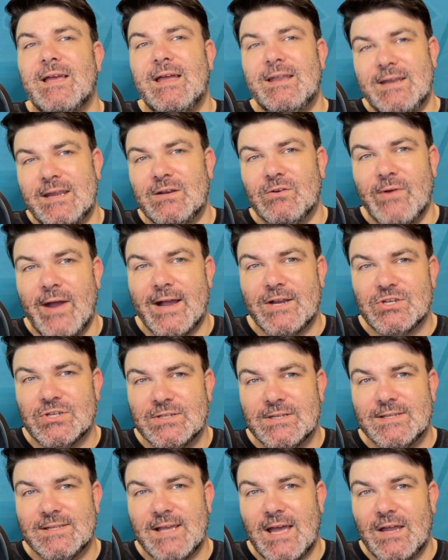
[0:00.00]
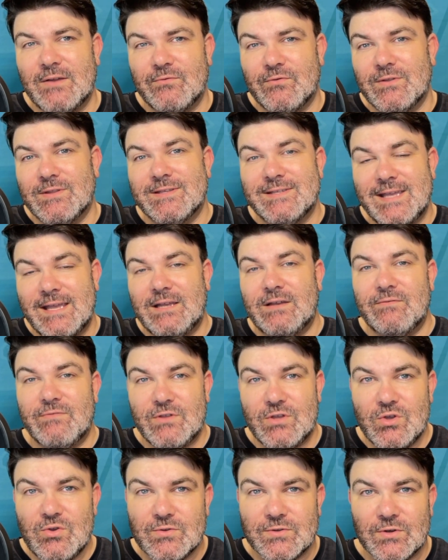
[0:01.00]
and interaction design for the sake of the
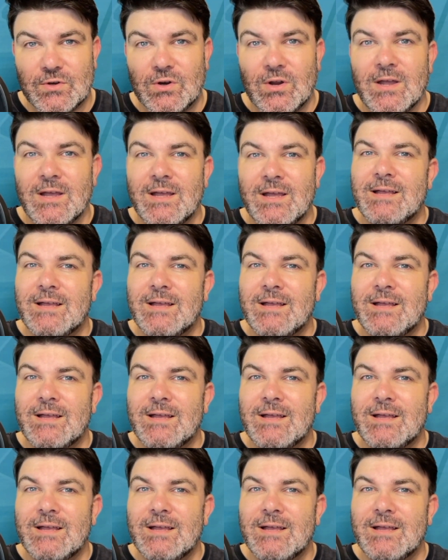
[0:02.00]
user,